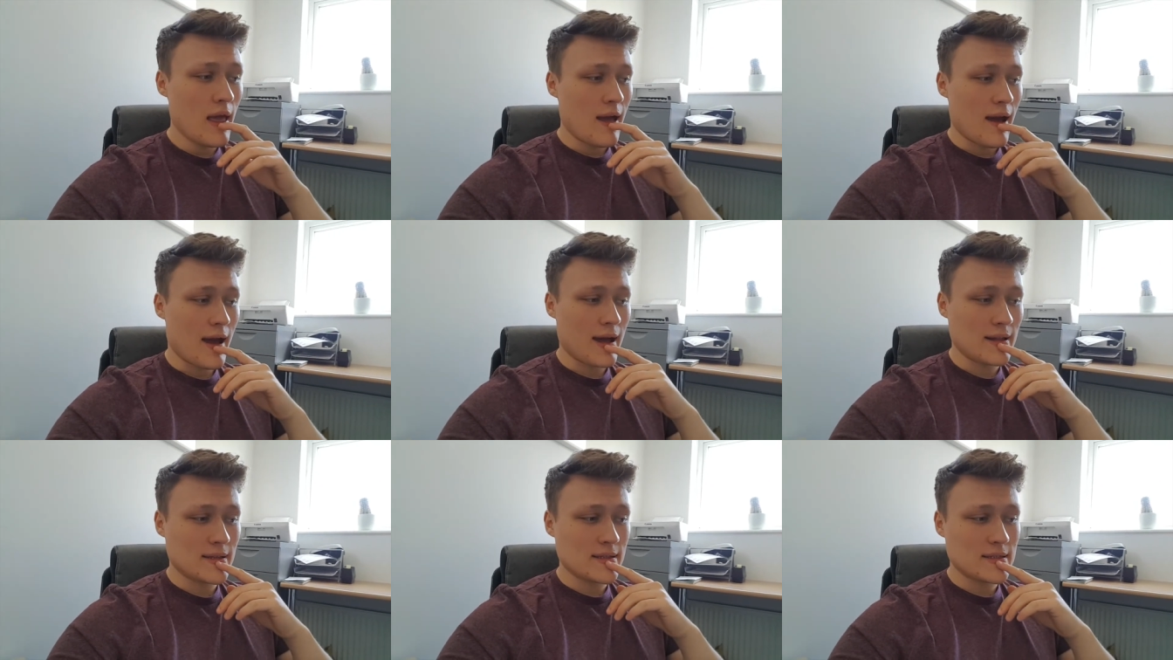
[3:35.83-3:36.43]

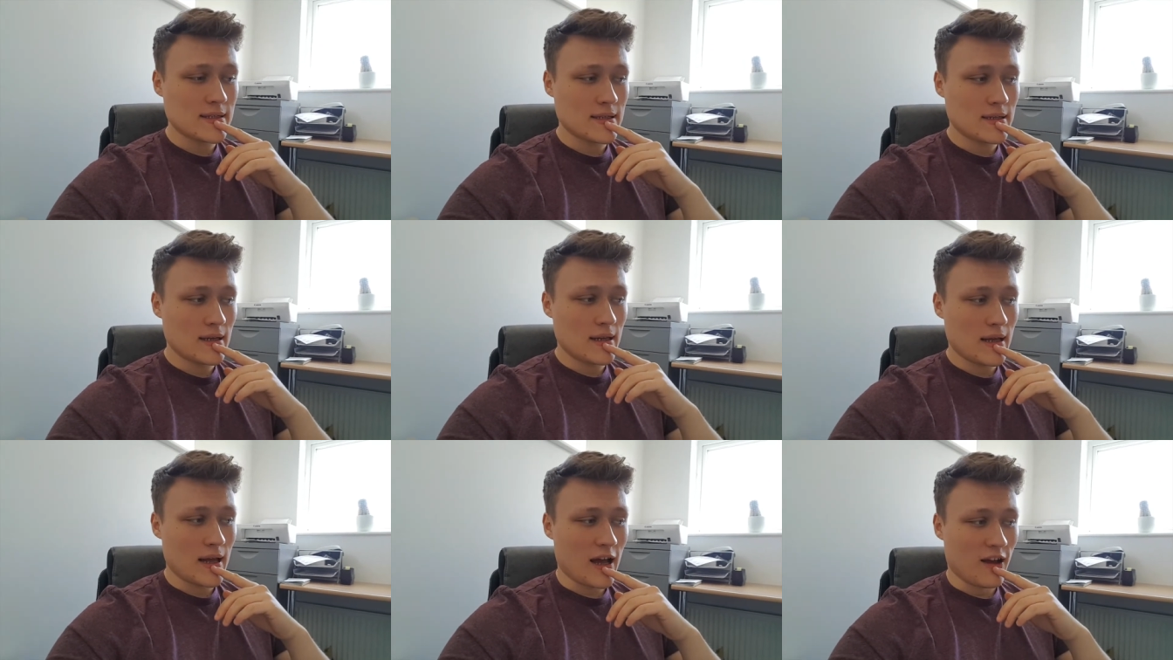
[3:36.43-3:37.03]
And
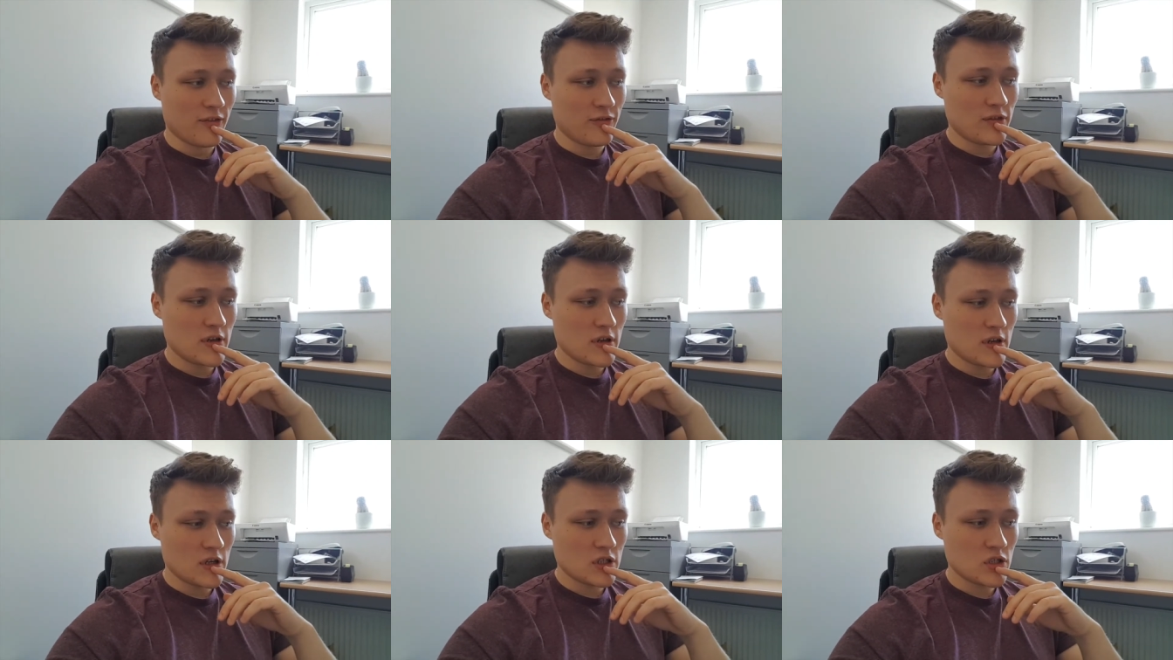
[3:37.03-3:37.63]

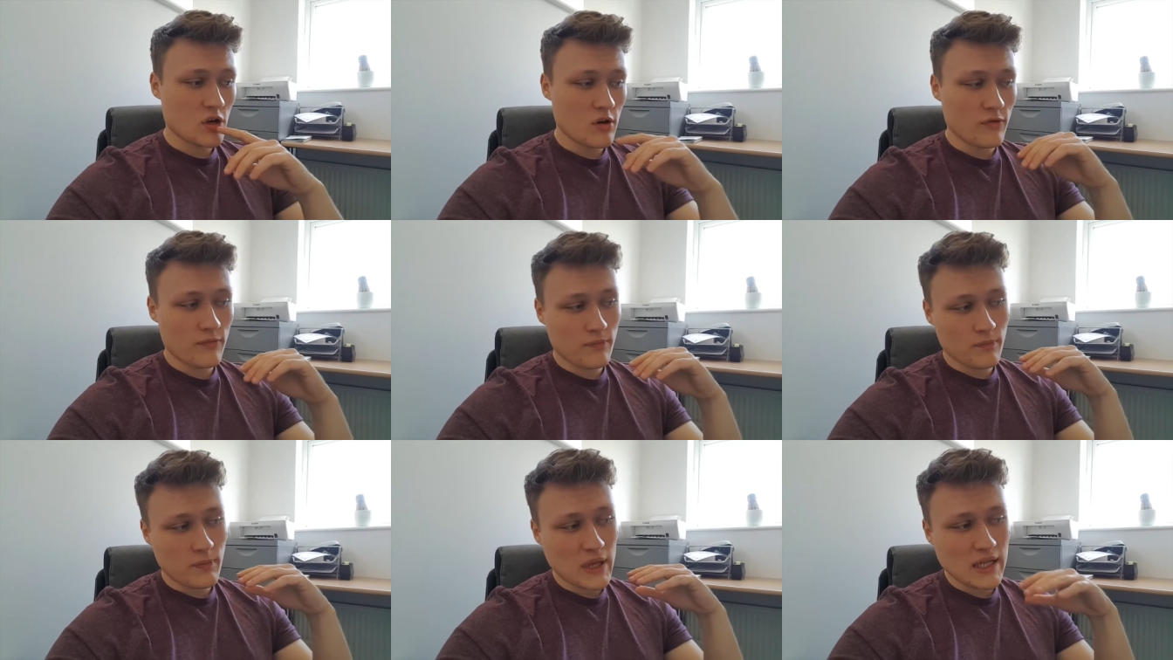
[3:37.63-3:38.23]
after sort
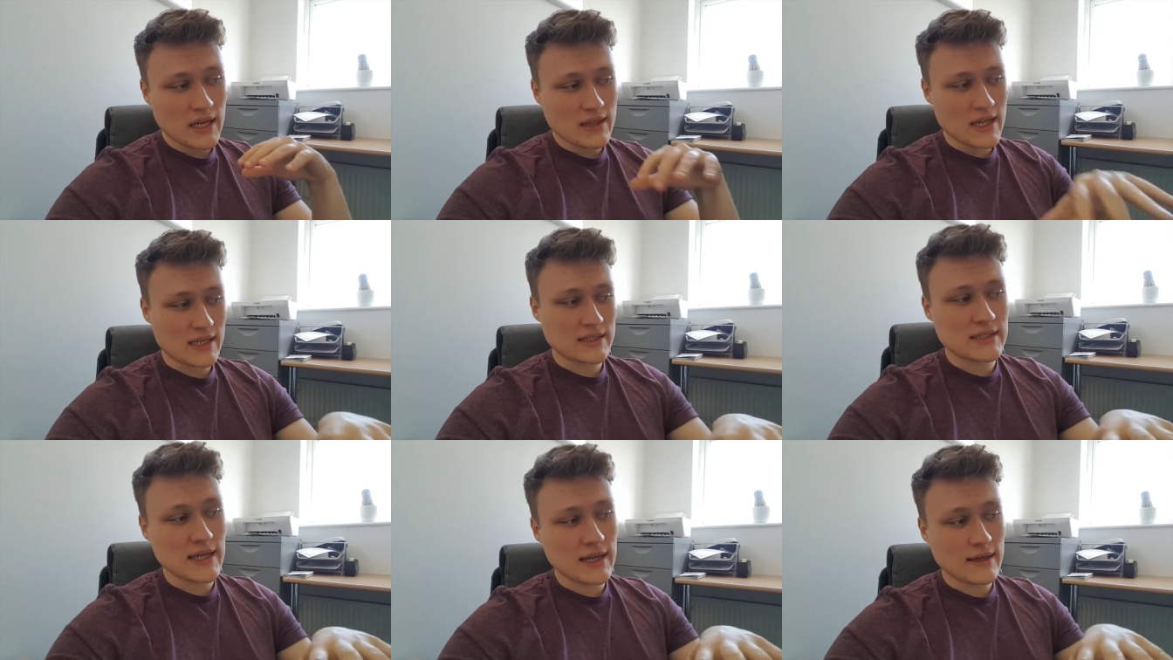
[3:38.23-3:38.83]
of being in that
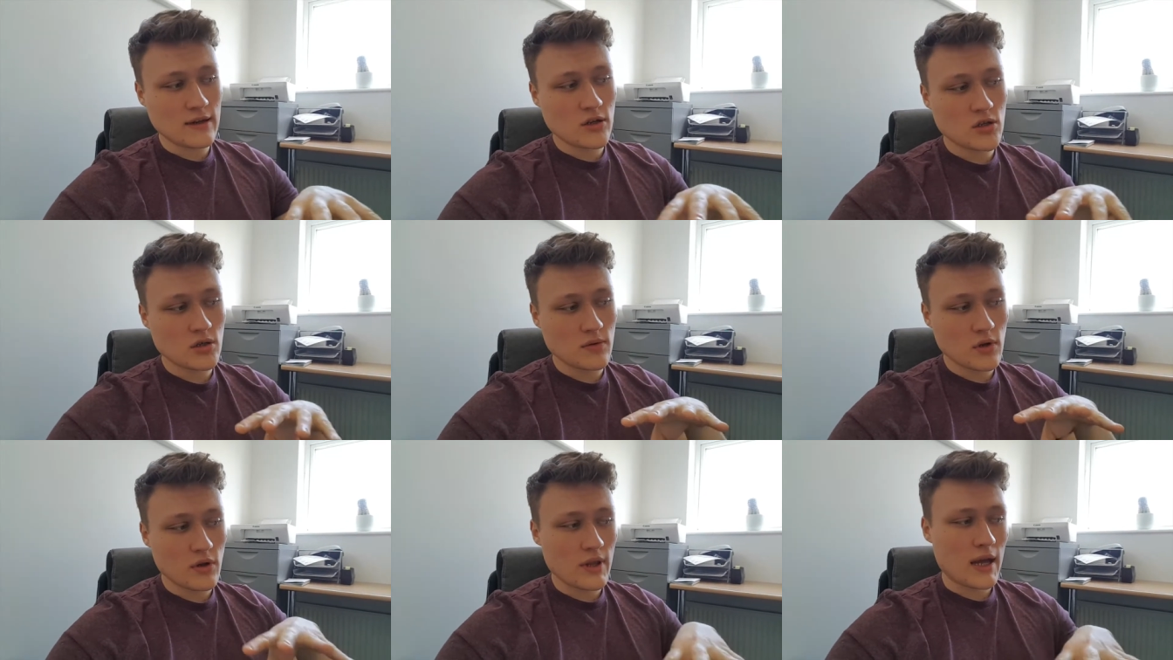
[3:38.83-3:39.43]
scene and
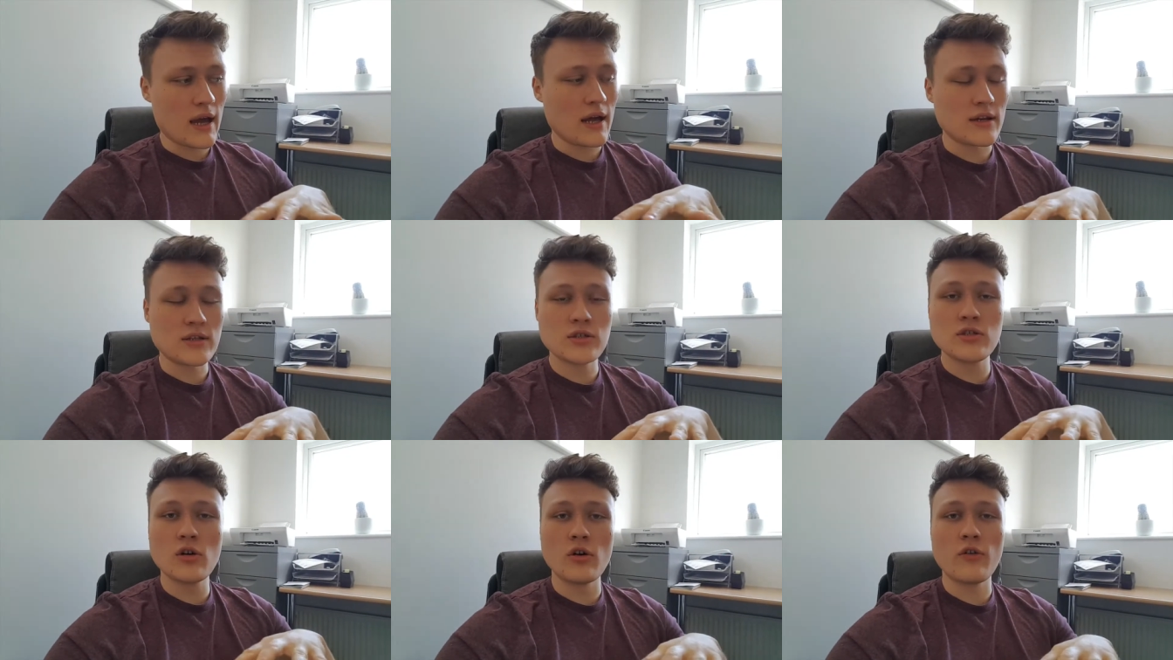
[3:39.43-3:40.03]
doing all that kind of
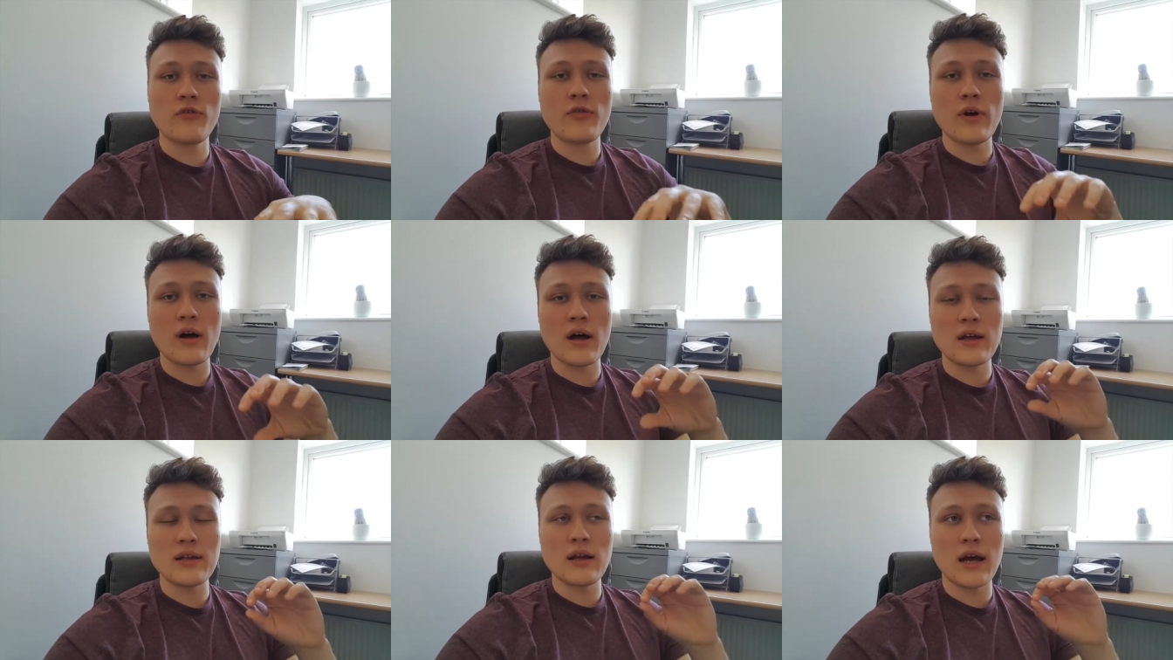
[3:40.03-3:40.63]
stuff,
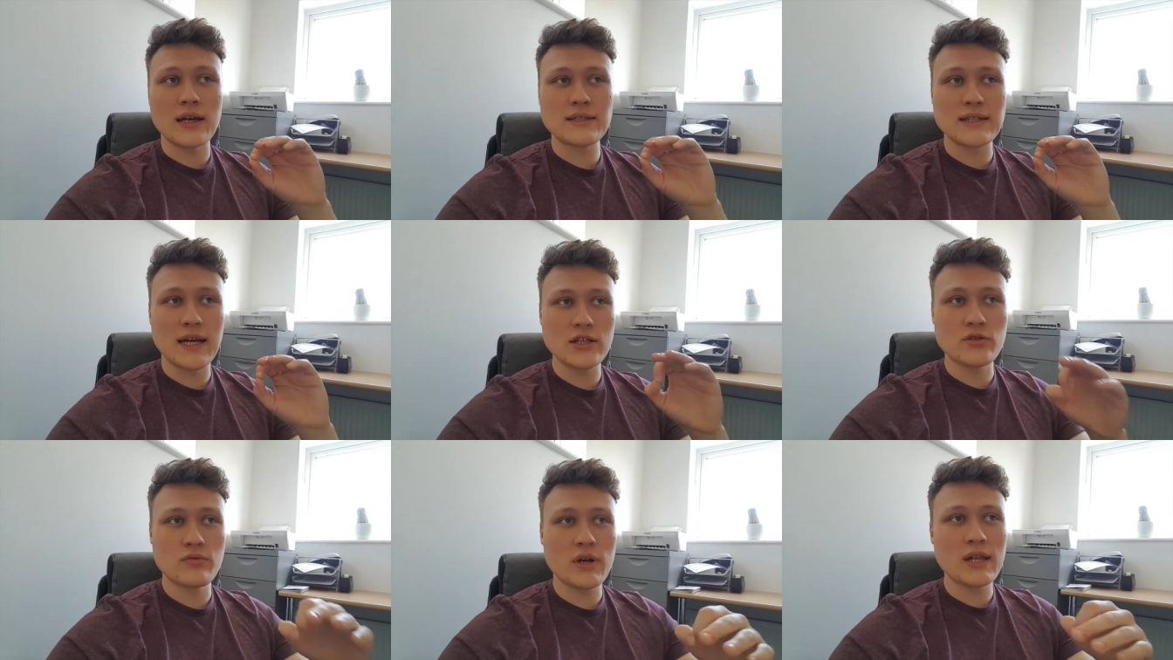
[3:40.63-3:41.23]
I
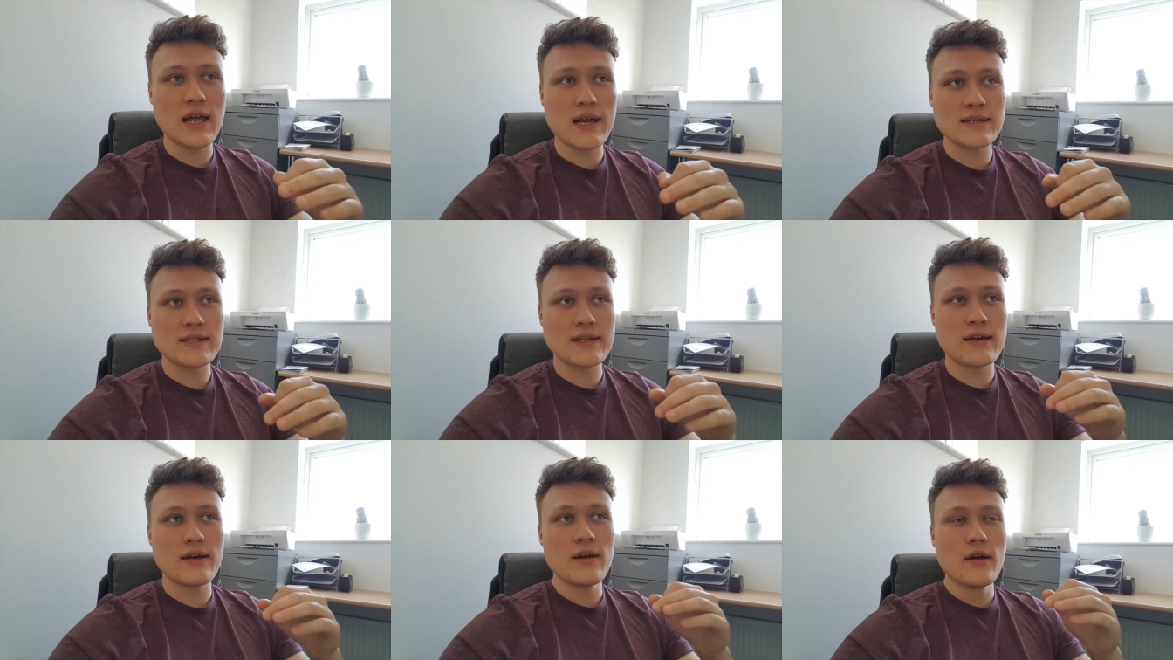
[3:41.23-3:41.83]
started to realize
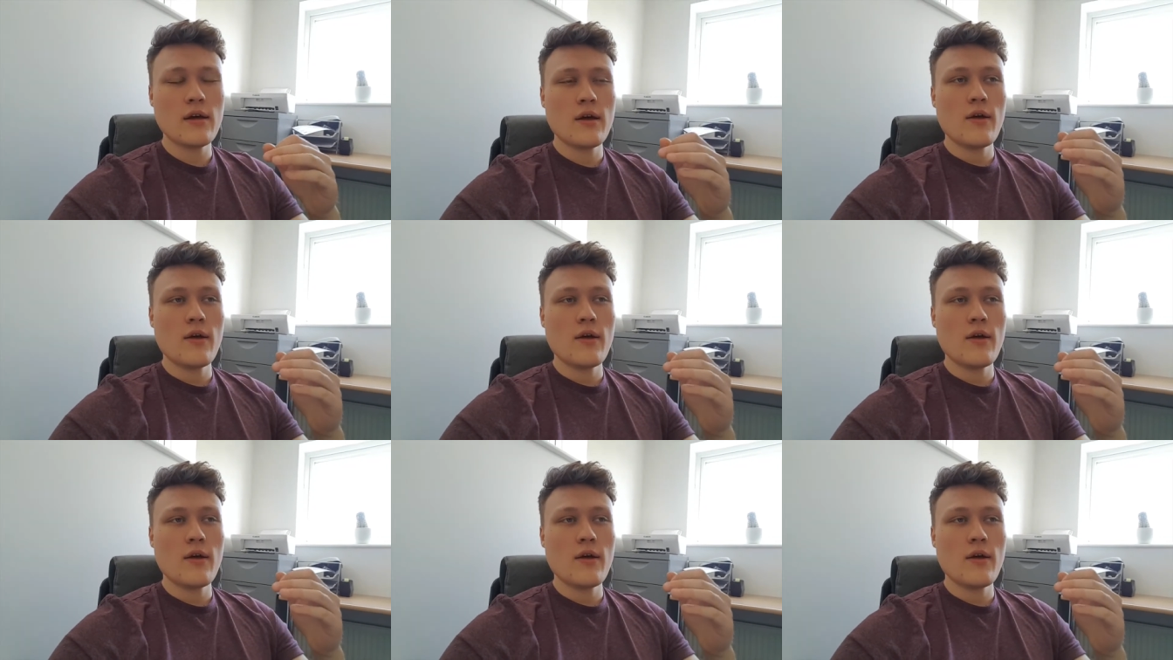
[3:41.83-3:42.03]
that